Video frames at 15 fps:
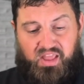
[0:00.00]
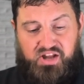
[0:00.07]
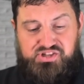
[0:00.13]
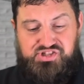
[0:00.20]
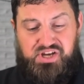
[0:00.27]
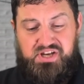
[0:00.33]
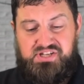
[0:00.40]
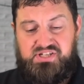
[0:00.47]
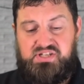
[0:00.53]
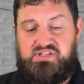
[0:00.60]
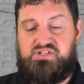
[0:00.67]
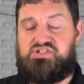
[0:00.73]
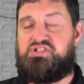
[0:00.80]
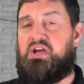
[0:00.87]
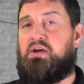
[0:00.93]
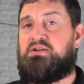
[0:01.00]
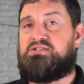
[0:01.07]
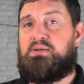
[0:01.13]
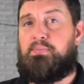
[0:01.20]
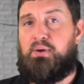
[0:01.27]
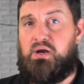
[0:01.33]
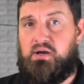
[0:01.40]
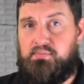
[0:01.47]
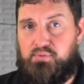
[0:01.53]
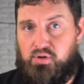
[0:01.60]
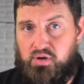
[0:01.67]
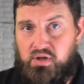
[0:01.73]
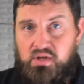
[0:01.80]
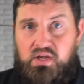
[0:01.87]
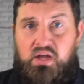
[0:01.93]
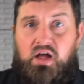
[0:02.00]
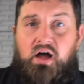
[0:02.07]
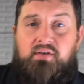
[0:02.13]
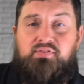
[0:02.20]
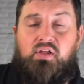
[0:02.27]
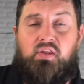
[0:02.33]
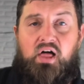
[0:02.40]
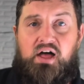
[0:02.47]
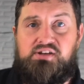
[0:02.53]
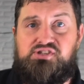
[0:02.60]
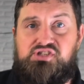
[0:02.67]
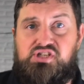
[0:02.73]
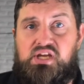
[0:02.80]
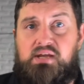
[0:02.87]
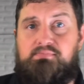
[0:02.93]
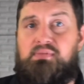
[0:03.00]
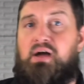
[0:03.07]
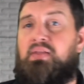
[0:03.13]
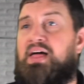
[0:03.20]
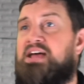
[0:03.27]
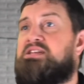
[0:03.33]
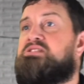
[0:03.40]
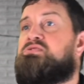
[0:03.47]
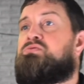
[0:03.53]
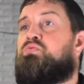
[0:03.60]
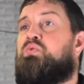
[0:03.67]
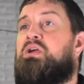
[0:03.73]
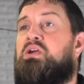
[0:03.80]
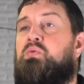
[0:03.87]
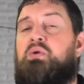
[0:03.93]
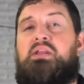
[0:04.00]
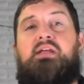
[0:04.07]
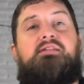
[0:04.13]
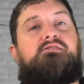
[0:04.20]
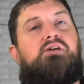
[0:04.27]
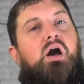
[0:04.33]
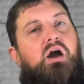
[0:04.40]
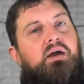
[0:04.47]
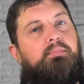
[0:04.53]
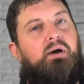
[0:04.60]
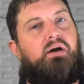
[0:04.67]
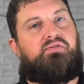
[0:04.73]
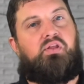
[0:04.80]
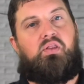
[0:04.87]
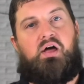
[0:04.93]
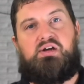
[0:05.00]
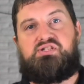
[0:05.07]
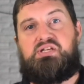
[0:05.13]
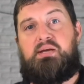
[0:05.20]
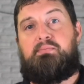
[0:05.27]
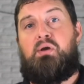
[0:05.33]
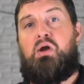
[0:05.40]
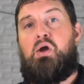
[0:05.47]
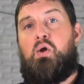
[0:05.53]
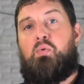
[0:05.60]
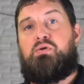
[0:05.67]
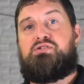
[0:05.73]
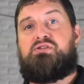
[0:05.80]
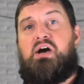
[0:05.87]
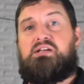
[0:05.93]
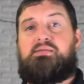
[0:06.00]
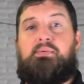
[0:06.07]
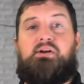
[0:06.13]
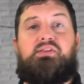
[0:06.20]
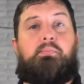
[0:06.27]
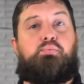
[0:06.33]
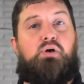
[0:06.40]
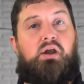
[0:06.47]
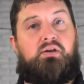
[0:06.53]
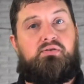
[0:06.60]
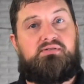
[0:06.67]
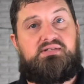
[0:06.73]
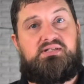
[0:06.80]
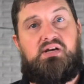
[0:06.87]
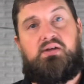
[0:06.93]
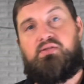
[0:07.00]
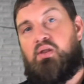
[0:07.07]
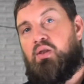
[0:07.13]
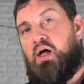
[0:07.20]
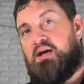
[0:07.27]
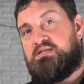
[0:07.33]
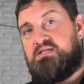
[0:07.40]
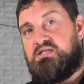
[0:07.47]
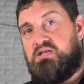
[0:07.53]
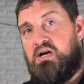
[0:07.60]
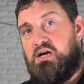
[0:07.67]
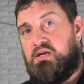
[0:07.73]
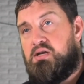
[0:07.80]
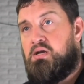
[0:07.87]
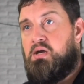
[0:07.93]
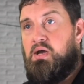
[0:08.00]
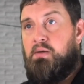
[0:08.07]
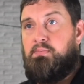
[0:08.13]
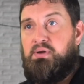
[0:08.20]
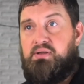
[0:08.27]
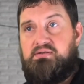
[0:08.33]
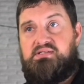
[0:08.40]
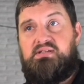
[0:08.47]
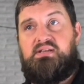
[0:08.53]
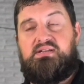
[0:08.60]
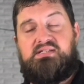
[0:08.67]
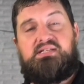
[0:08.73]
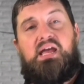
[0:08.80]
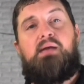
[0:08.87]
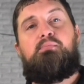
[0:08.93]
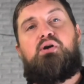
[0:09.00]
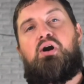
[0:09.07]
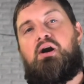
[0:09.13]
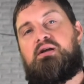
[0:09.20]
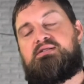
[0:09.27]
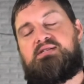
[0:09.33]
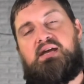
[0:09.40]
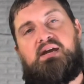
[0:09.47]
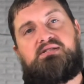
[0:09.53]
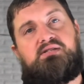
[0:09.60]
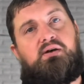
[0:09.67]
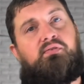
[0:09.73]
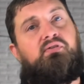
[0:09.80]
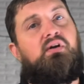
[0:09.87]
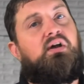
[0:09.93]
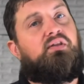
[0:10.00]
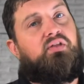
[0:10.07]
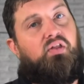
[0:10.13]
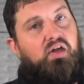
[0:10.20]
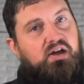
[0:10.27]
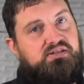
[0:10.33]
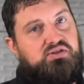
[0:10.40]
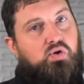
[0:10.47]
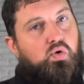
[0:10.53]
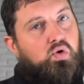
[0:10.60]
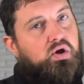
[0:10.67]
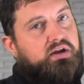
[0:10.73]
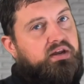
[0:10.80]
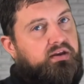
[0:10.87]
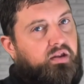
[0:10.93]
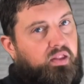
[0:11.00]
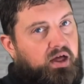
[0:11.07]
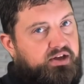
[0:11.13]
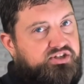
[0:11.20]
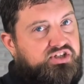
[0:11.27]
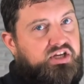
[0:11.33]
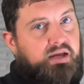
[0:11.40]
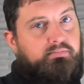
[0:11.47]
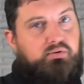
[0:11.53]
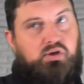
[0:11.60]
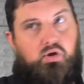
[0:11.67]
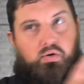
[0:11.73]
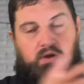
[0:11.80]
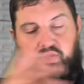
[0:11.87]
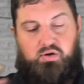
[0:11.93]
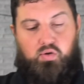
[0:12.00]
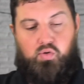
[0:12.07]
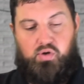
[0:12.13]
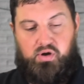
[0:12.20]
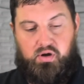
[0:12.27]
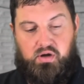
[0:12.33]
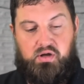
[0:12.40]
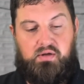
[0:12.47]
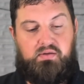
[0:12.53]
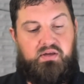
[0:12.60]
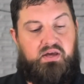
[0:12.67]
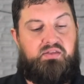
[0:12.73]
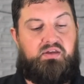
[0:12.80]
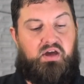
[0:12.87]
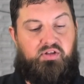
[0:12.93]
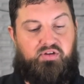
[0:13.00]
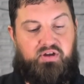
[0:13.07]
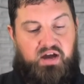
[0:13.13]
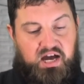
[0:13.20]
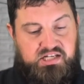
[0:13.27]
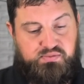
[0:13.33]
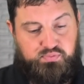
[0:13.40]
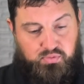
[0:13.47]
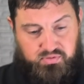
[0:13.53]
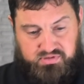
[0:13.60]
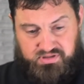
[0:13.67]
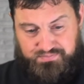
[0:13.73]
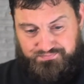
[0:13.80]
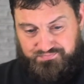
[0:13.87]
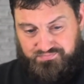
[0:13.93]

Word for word: Jesus shares the parable of the lost sheep. Now, last week we didn't talk about the lost sheep. We talked about the prodigal son, the lost son, but it's in the same context of the lost coin and the lost sheep going in order in the other gospels.